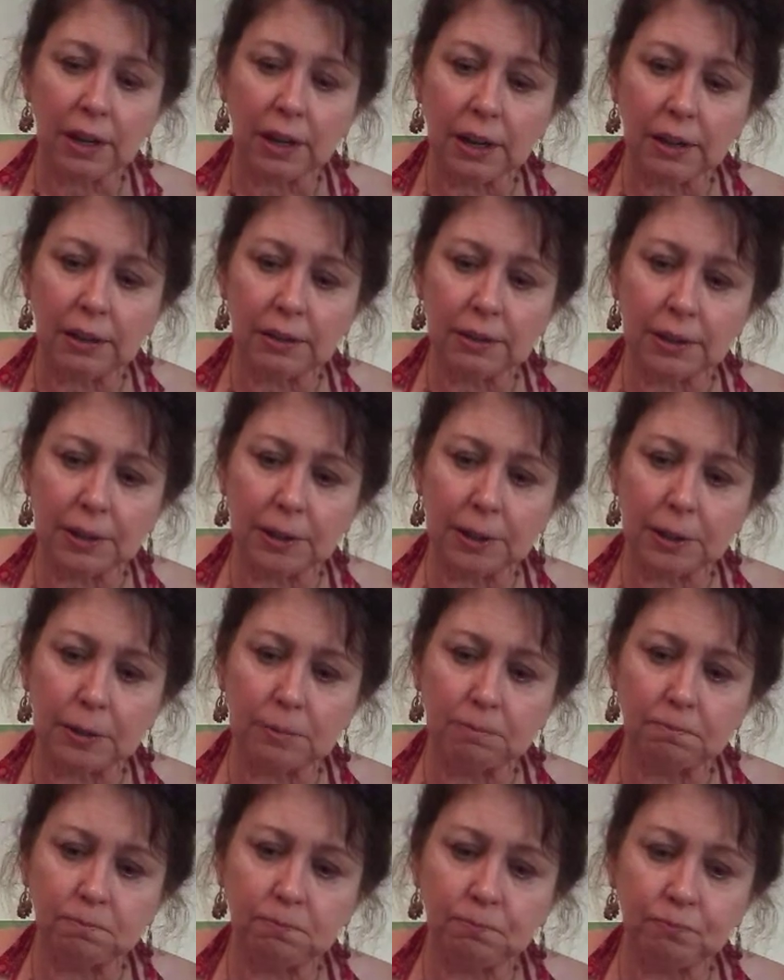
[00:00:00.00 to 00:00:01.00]

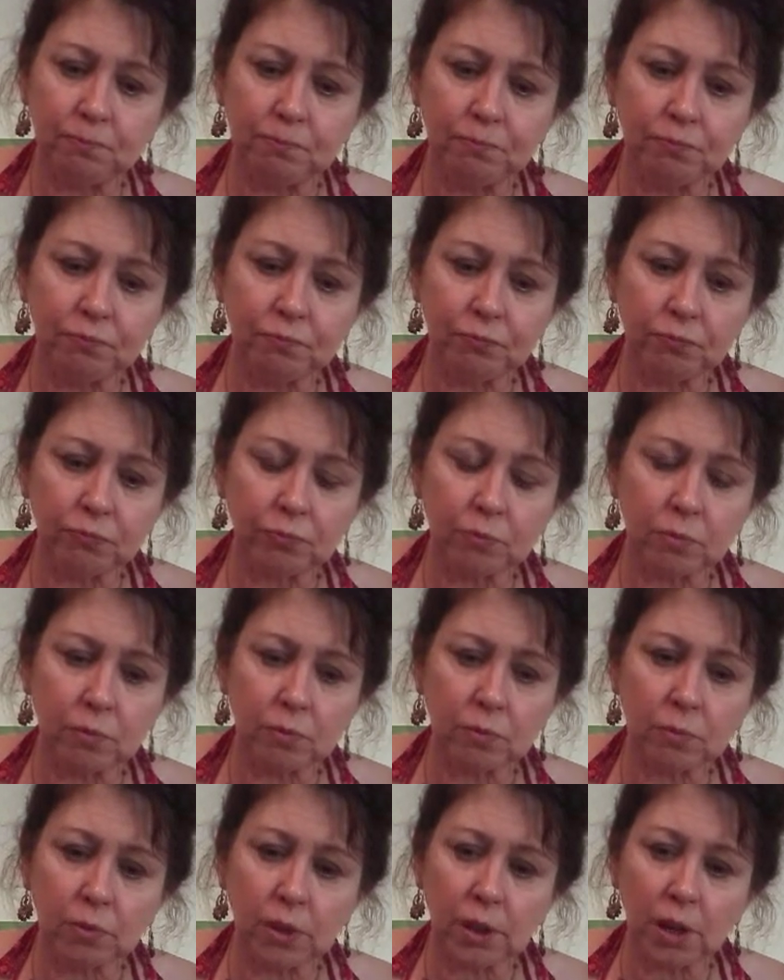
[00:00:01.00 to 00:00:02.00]
And
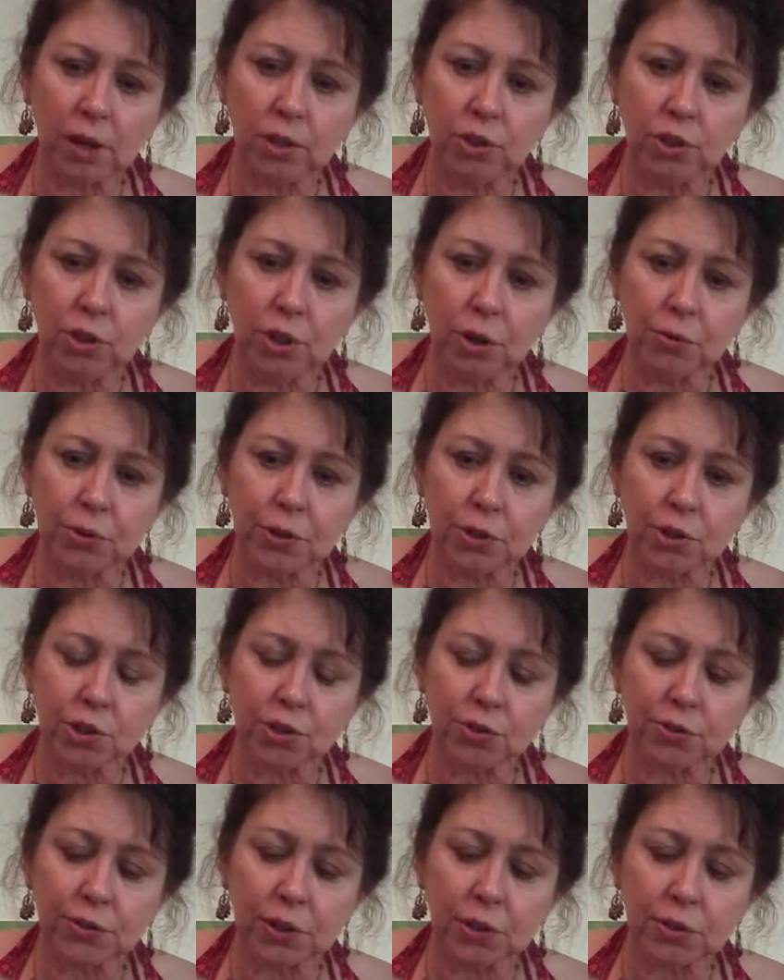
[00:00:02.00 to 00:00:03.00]
you know,
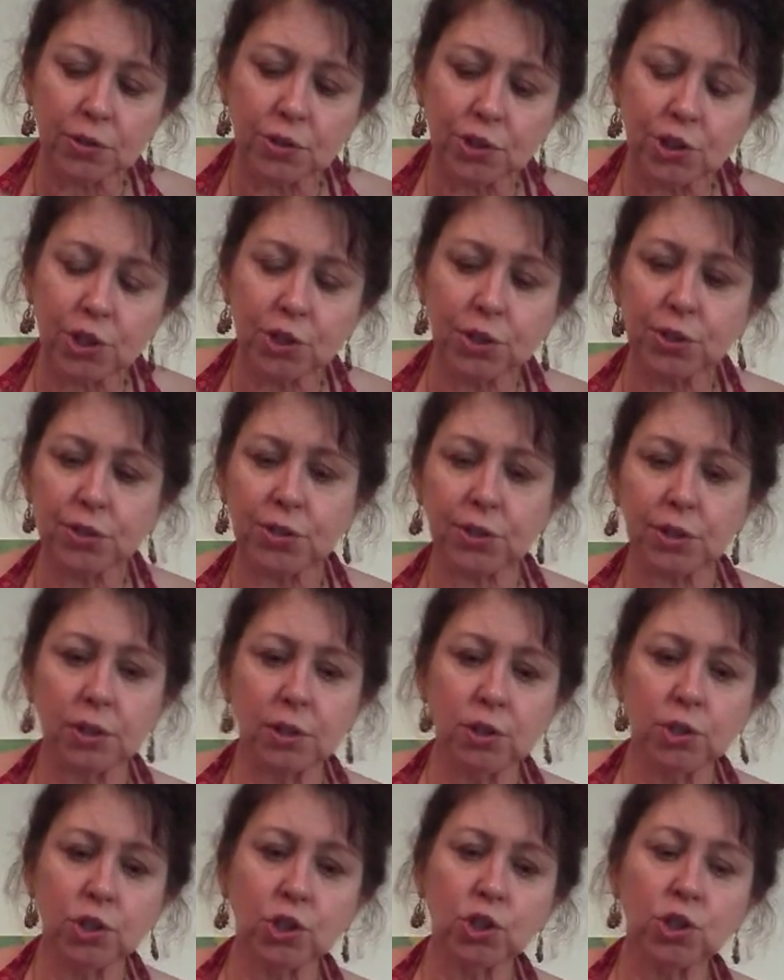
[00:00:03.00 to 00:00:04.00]
there's just
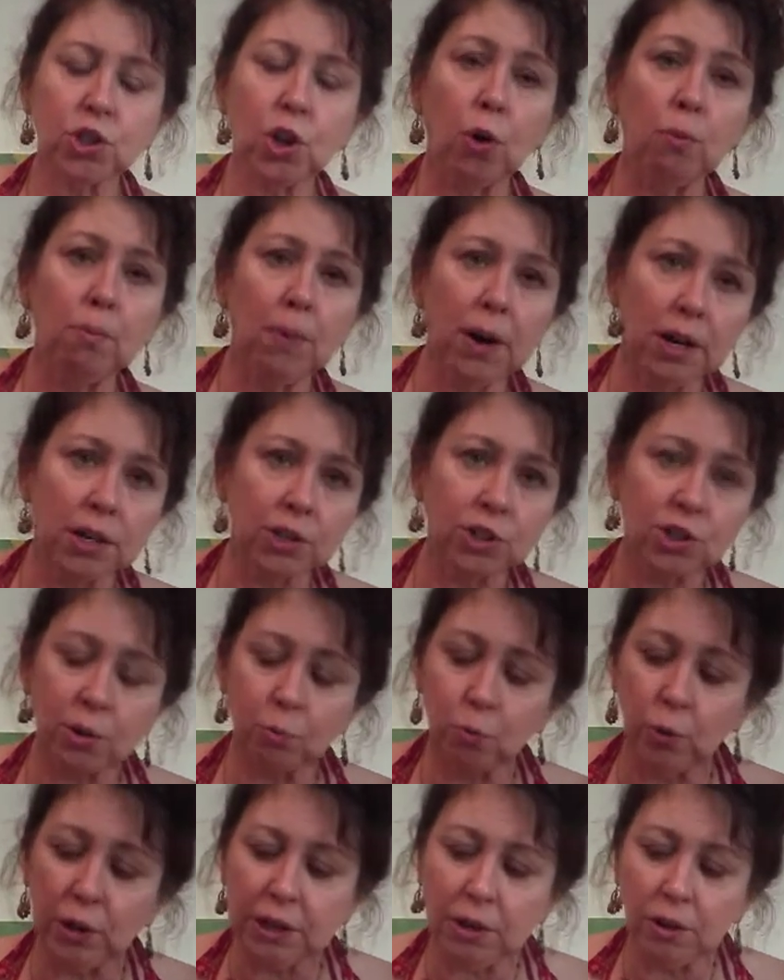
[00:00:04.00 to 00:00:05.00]
so much,
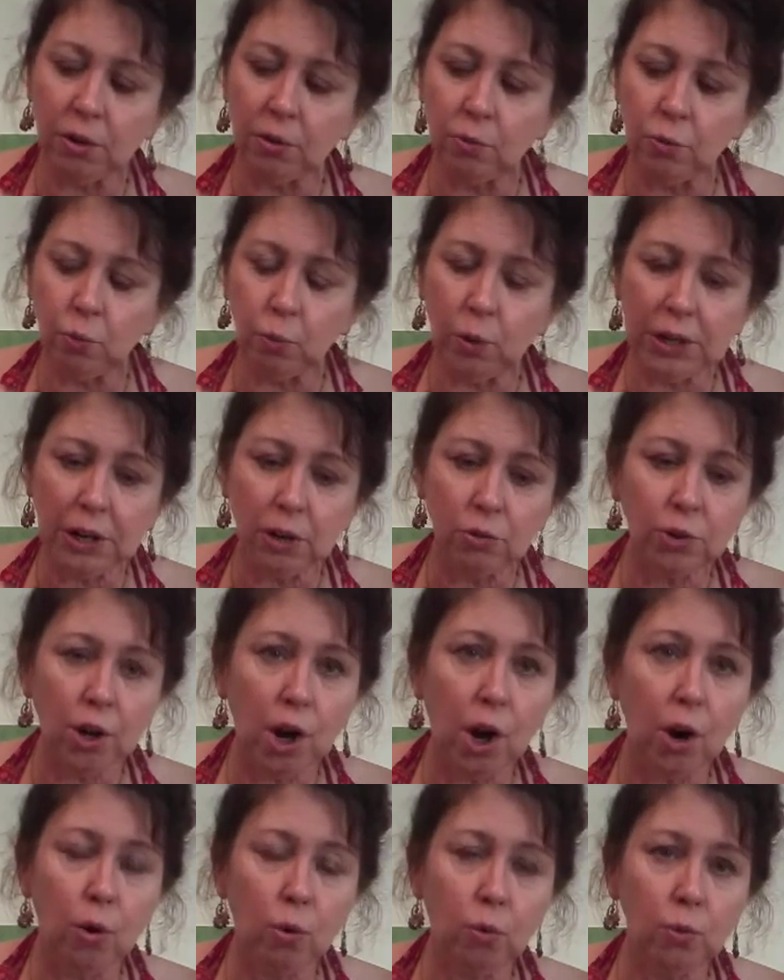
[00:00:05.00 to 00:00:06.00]
and we don't
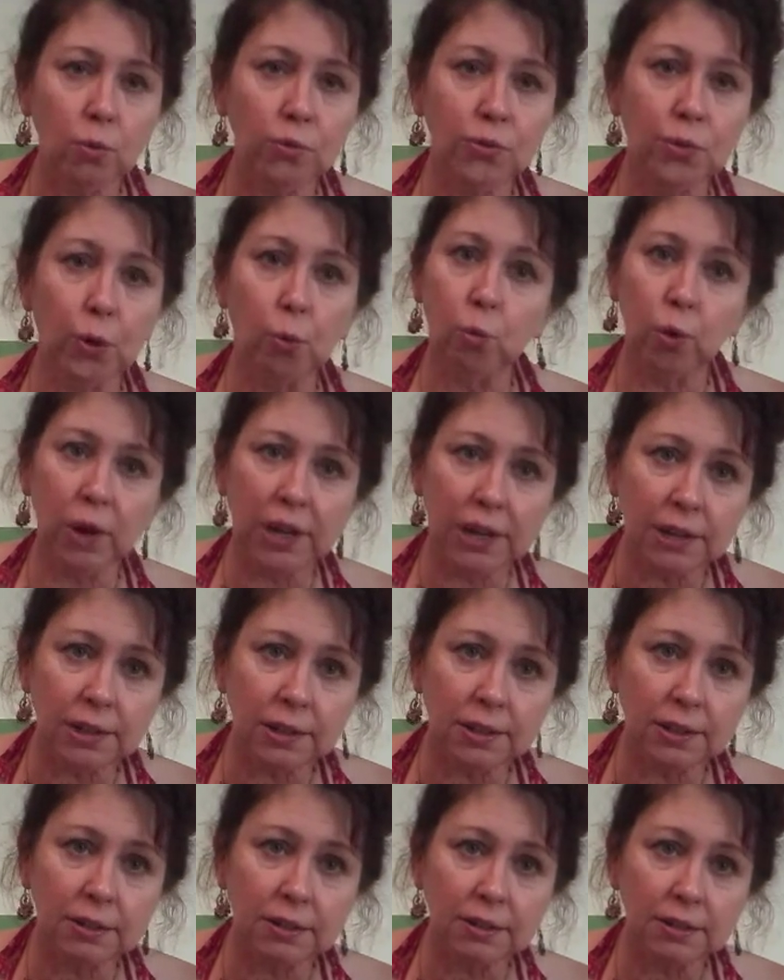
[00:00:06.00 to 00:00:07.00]
know the
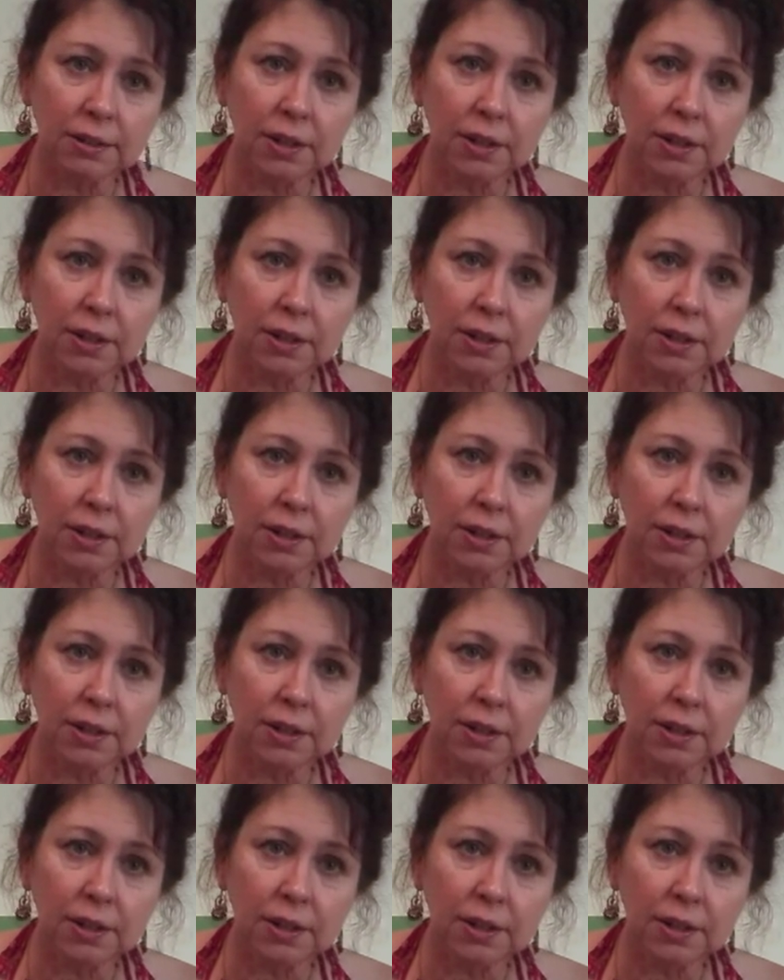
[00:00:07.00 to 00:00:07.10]
when.